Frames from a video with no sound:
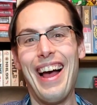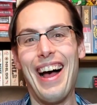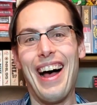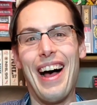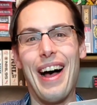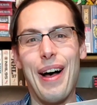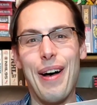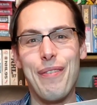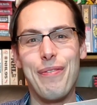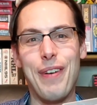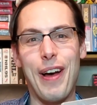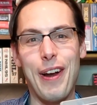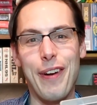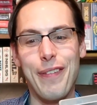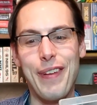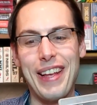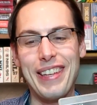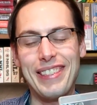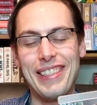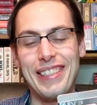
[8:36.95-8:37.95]
uh, Final
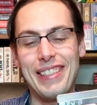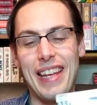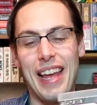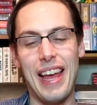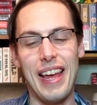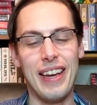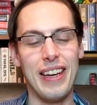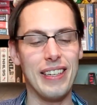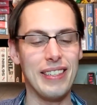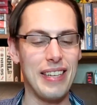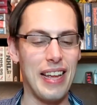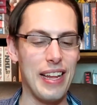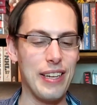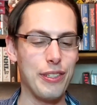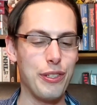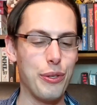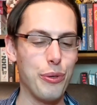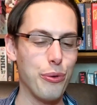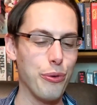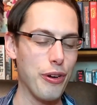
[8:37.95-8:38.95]
Fantasy ten and ten
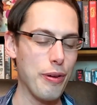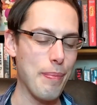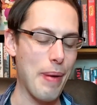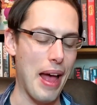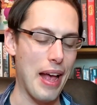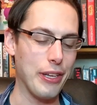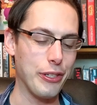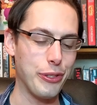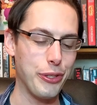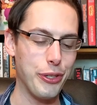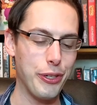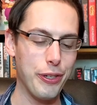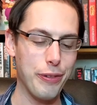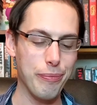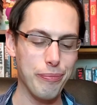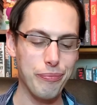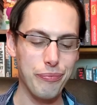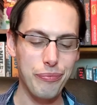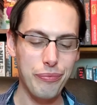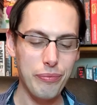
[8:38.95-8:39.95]
two Remastered.
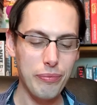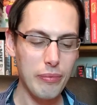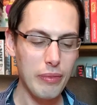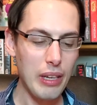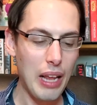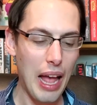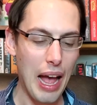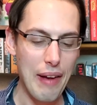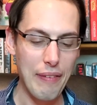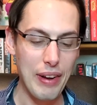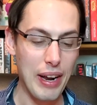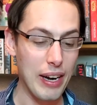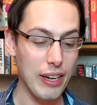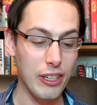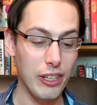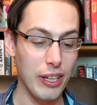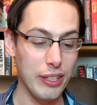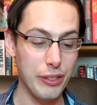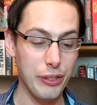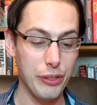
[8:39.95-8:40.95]
I've got a
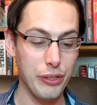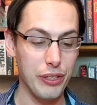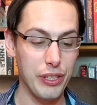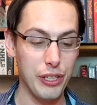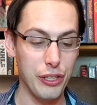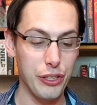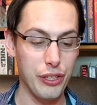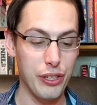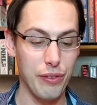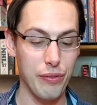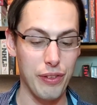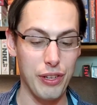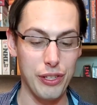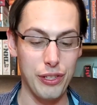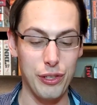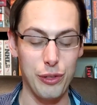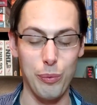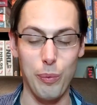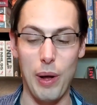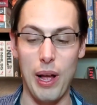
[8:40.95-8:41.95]
collector's edition of this
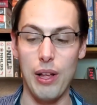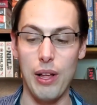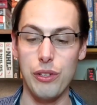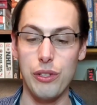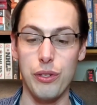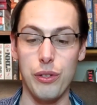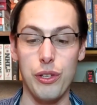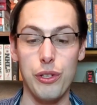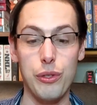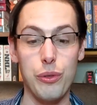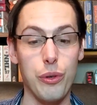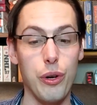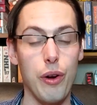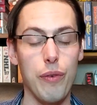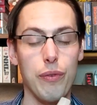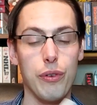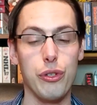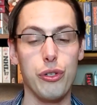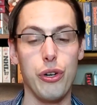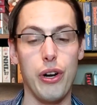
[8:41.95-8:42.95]
as well, so this will go
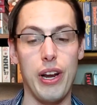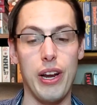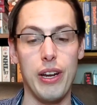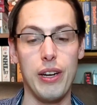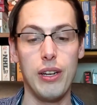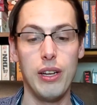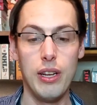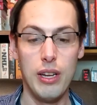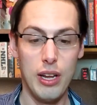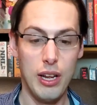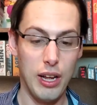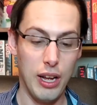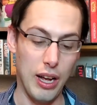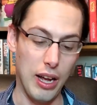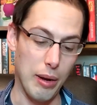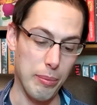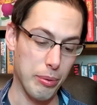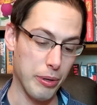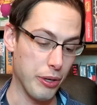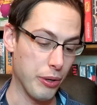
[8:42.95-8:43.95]
for trade.
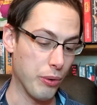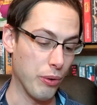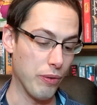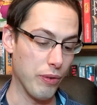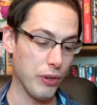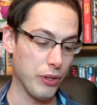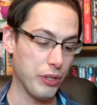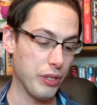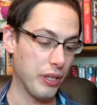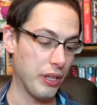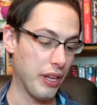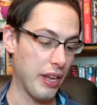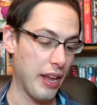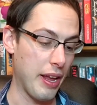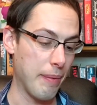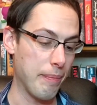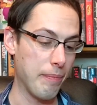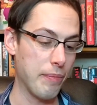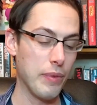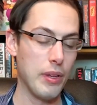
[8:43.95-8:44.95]
Uh, pretty cool version of the
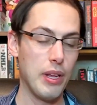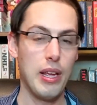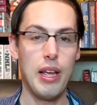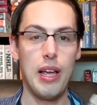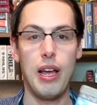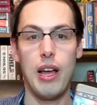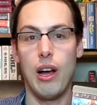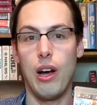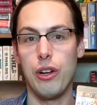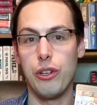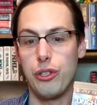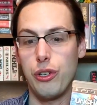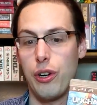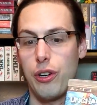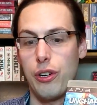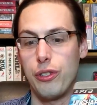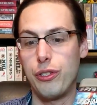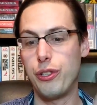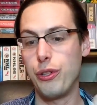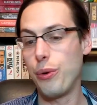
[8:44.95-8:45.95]
game.
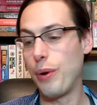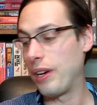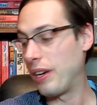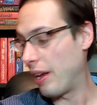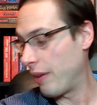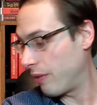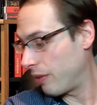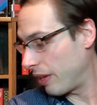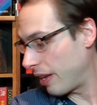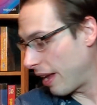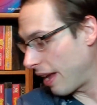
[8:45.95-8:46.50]
Uncharted two, I definitely